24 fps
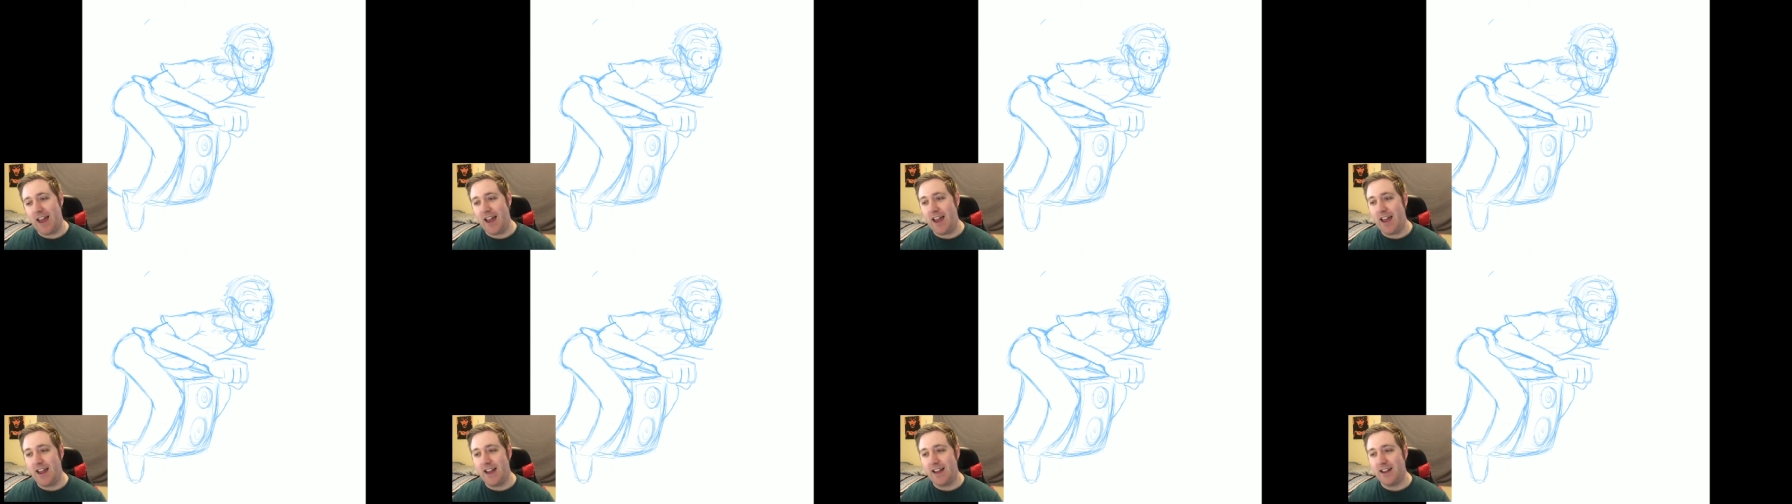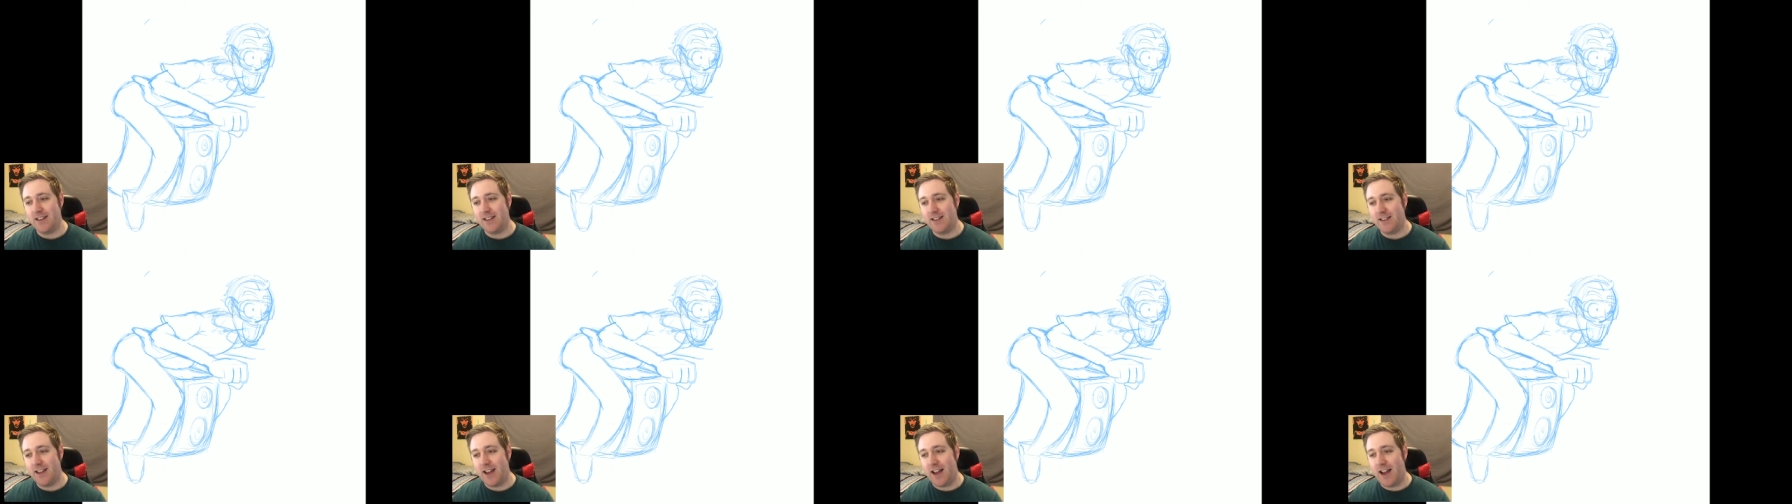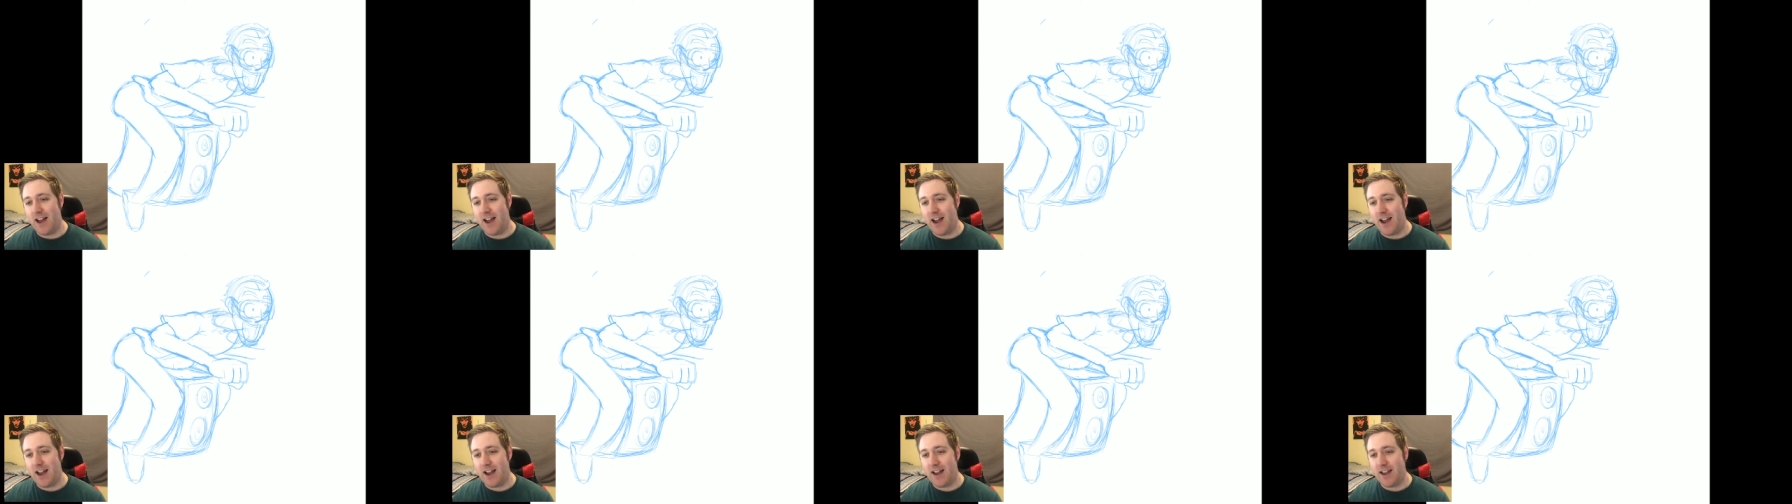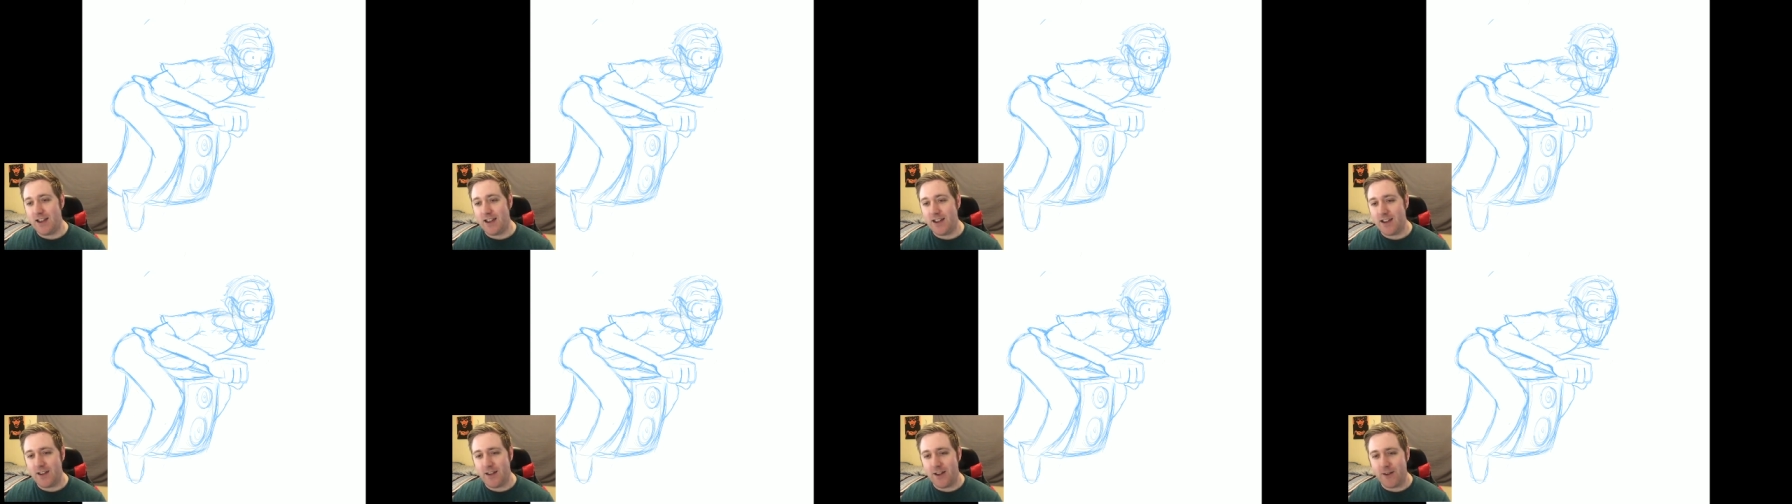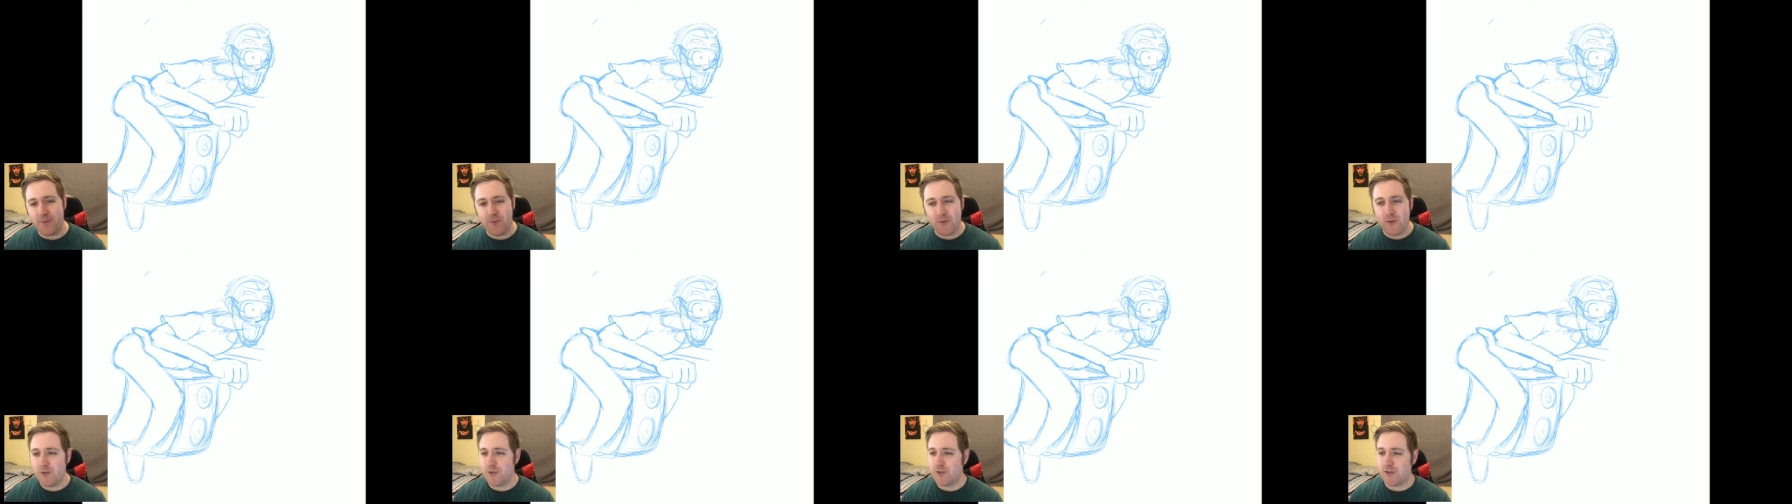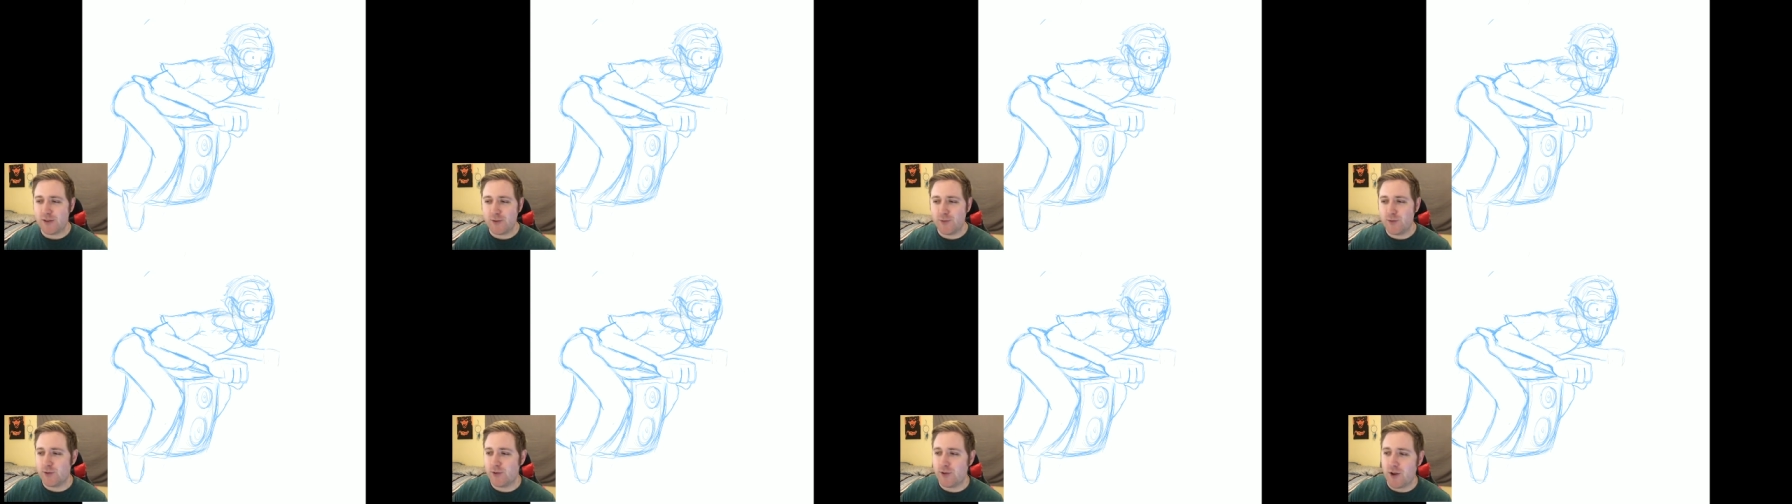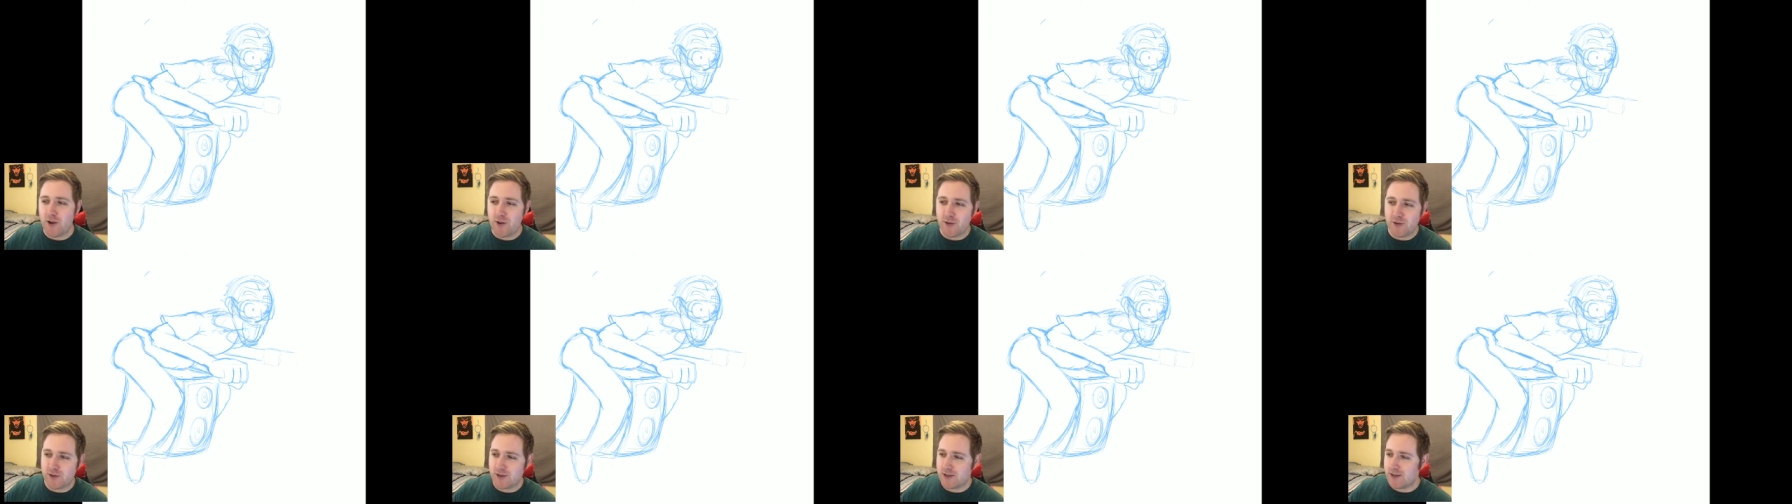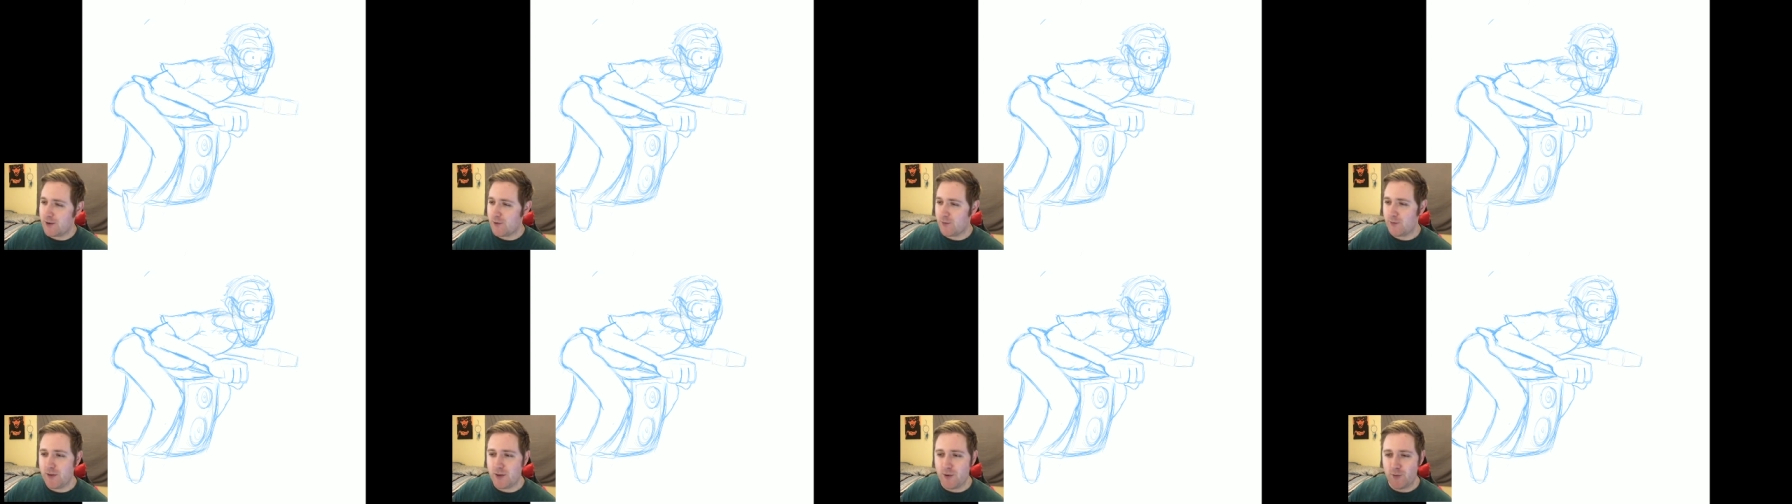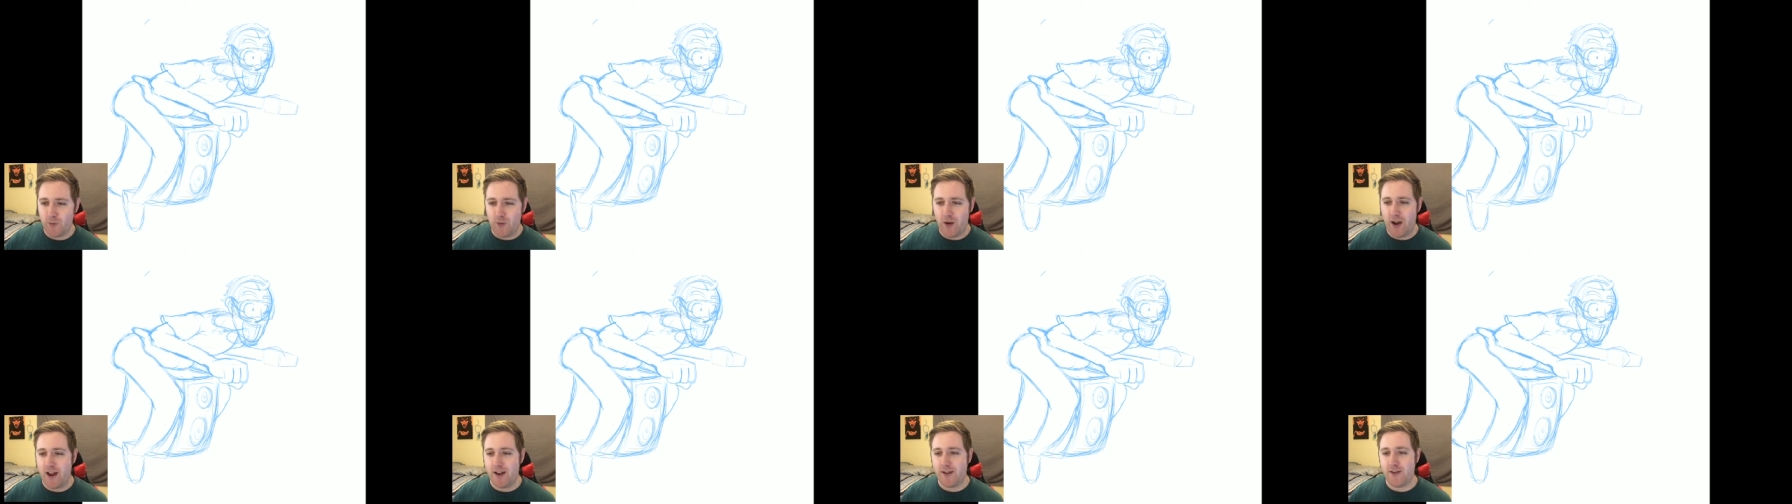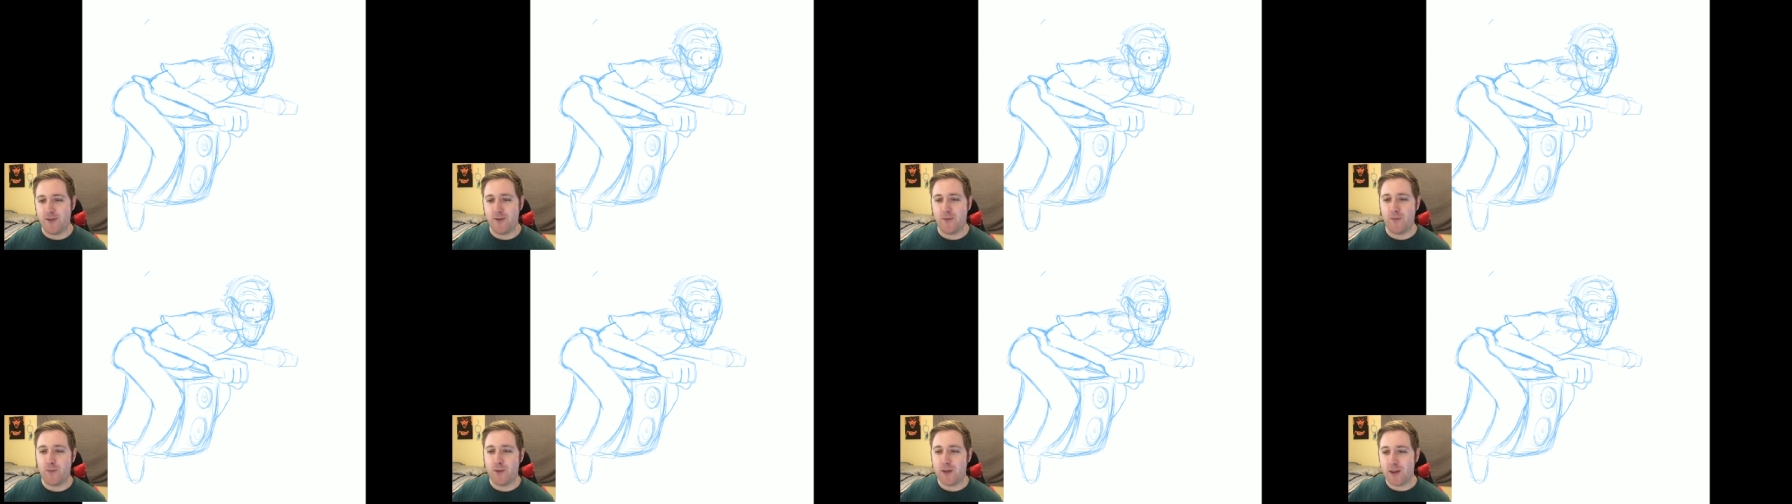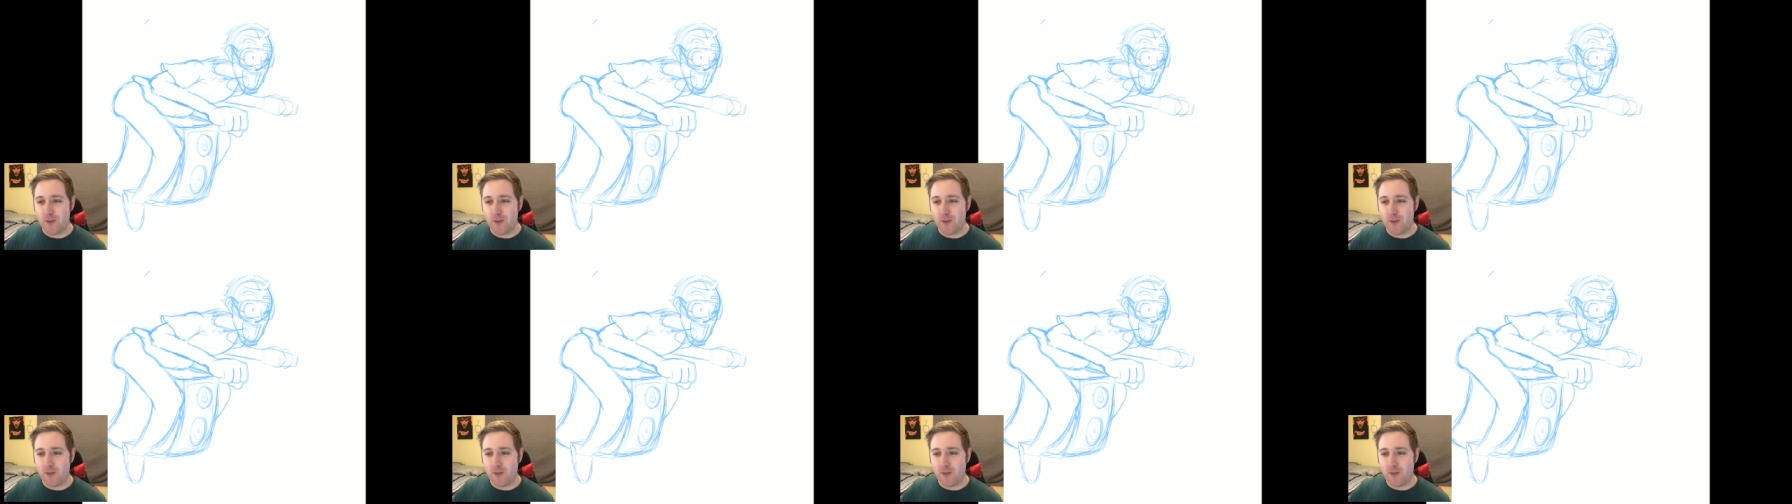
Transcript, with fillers: And I, at first it was all just like really random,